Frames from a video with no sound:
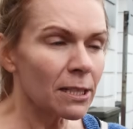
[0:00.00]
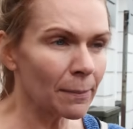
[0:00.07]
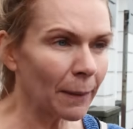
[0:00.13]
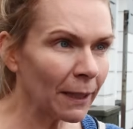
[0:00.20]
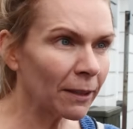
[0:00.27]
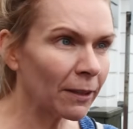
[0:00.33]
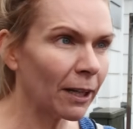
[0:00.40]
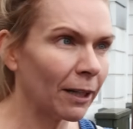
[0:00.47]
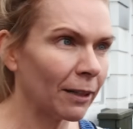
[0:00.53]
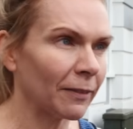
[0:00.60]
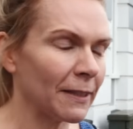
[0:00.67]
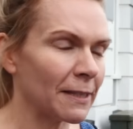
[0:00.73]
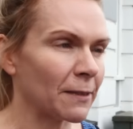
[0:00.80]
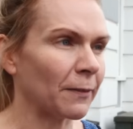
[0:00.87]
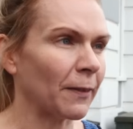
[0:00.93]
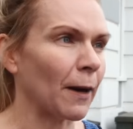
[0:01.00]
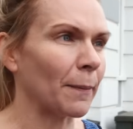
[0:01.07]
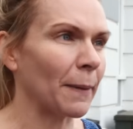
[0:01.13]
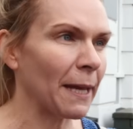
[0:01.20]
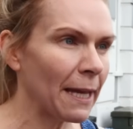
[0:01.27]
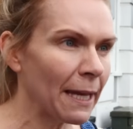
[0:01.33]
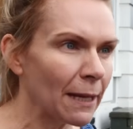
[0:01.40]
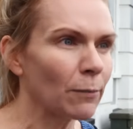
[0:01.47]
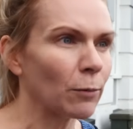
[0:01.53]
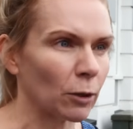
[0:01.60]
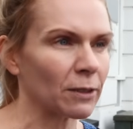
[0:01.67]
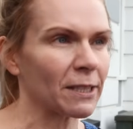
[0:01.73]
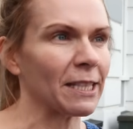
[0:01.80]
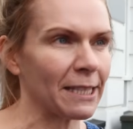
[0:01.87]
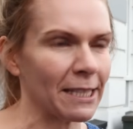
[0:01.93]
So my other half, he's a farmer. He
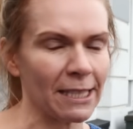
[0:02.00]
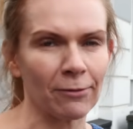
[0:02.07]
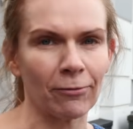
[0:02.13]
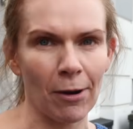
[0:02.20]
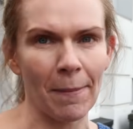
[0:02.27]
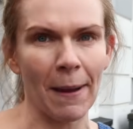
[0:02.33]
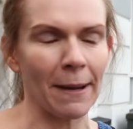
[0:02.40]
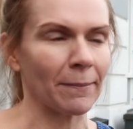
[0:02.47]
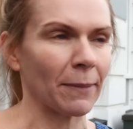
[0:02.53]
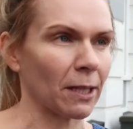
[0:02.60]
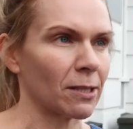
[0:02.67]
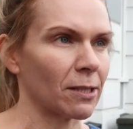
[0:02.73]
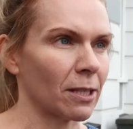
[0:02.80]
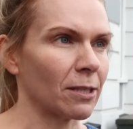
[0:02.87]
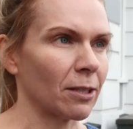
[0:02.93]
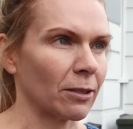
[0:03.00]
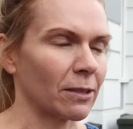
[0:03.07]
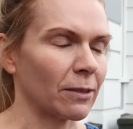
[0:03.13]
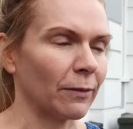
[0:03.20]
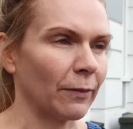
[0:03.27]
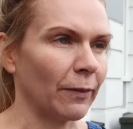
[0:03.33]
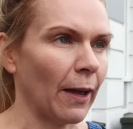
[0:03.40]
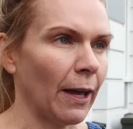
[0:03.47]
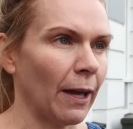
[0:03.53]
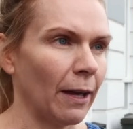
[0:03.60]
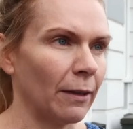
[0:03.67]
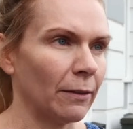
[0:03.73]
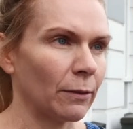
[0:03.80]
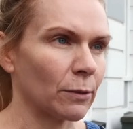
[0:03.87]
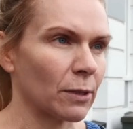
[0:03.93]
wanted to remain because there
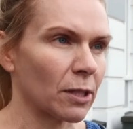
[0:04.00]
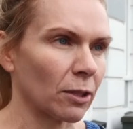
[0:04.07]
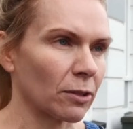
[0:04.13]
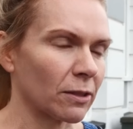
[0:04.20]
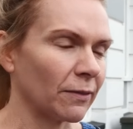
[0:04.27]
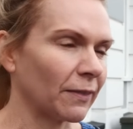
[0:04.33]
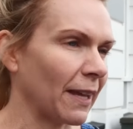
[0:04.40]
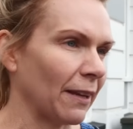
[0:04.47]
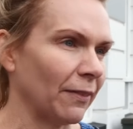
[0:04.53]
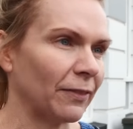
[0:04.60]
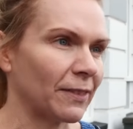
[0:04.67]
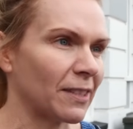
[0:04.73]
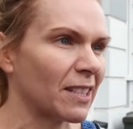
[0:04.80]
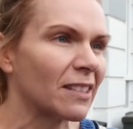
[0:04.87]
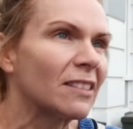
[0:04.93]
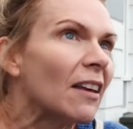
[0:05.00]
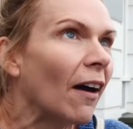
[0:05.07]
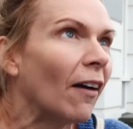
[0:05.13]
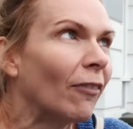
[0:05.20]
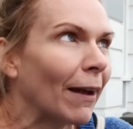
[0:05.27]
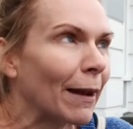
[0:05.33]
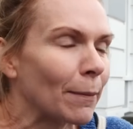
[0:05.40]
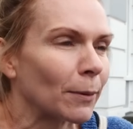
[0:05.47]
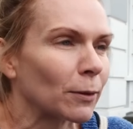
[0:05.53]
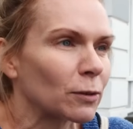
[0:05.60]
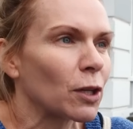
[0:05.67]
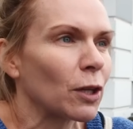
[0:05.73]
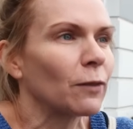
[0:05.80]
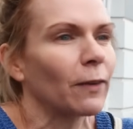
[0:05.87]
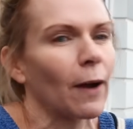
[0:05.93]
was lots of gifts available
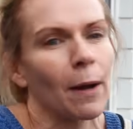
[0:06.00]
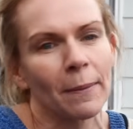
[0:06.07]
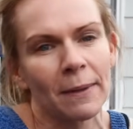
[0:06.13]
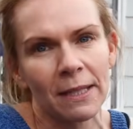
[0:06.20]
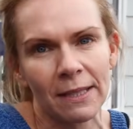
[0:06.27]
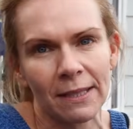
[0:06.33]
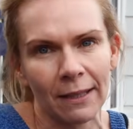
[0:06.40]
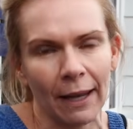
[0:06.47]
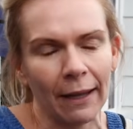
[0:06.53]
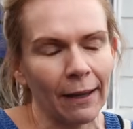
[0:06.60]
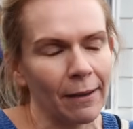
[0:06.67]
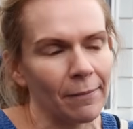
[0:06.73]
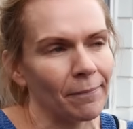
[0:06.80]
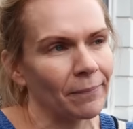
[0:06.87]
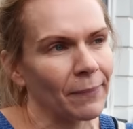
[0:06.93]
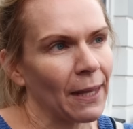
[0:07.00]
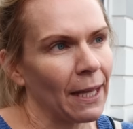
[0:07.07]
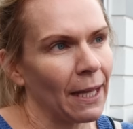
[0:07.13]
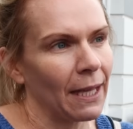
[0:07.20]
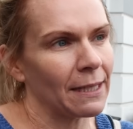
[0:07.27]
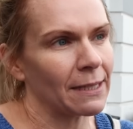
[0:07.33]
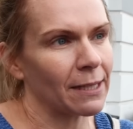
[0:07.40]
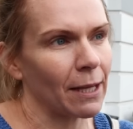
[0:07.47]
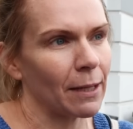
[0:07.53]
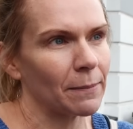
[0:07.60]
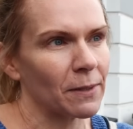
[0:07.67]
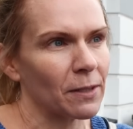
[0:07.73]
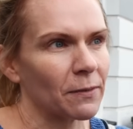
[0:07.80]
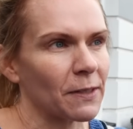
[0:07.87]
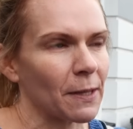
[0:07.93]
to farmers in
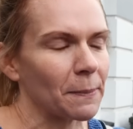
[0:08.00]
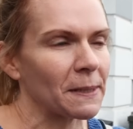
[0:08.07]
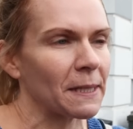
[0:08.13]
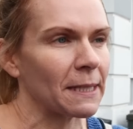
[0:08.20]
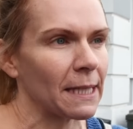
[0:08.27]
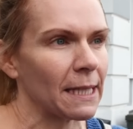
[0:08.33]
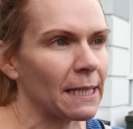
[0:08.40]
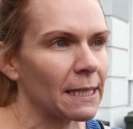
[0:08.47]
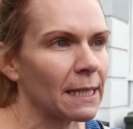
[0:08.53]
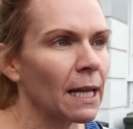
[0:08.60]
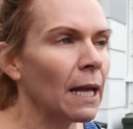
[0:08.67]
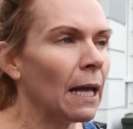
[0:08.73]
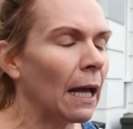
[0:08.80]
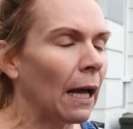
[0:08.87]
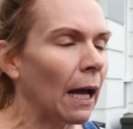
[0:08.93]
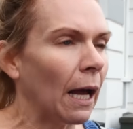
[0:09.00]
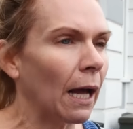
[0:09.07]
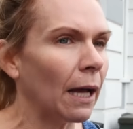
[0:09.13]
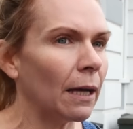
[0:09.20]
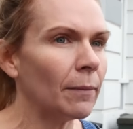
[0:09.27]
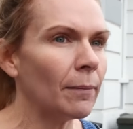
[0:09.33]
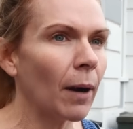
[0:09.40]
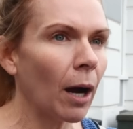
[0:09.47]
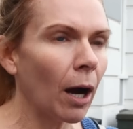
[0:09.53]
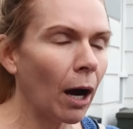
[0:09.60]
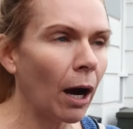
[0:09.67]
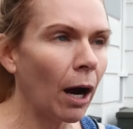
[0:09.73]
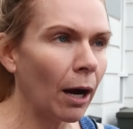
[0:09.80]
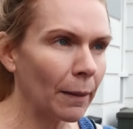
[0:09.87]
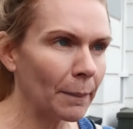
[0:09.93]
terms of subsidies.
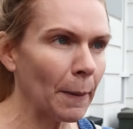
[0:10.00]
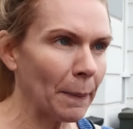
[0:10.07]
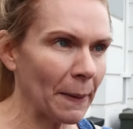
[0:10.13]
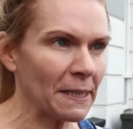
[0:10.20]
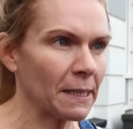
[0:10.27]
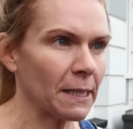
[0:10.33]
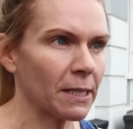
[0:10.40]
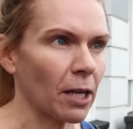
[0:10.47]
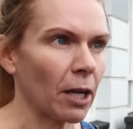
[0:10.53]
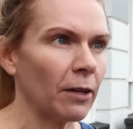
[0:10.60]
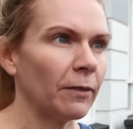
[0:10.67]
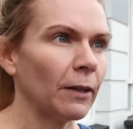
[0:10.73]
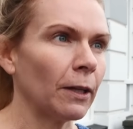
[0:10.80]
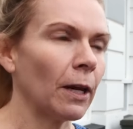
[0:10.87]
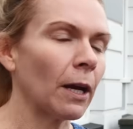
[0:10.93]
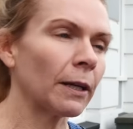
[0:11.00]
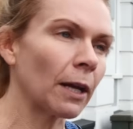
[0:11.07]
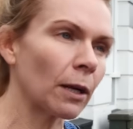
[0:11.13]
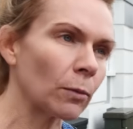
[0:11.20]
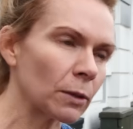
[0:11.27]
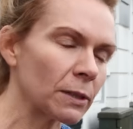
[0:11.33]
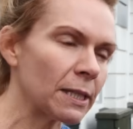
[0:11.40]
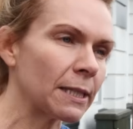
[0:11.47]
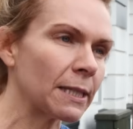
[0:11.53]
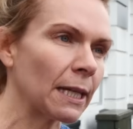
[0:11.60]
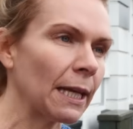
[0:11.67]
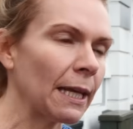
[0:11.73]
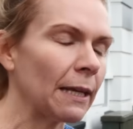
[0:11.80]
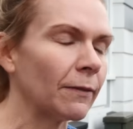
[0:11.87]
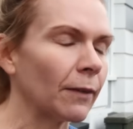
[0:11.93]
I'm a business owner and I wanted to
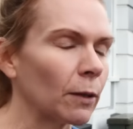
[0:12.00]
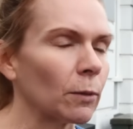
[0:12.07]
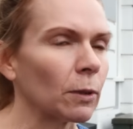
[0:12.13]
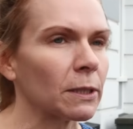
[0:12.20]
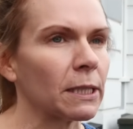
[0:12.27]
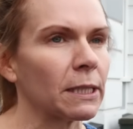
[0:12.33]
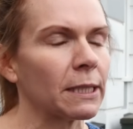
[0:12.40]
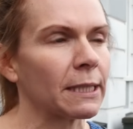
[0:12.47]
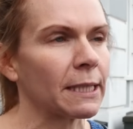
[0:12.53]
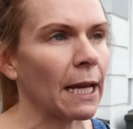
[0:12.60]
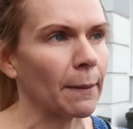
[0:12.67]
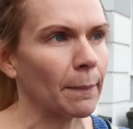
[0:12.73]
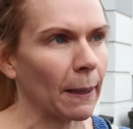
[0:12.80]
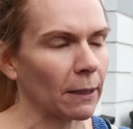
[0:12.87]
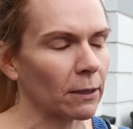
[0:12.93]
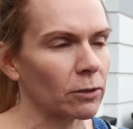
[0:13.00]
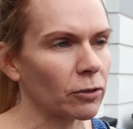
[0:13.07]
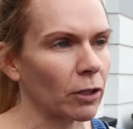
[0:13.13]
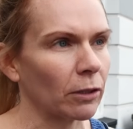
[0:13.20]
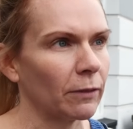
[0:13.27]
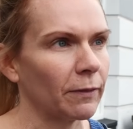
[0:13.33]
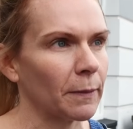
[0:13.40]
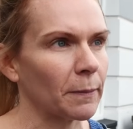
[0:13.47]
leave. I wanted to take back control of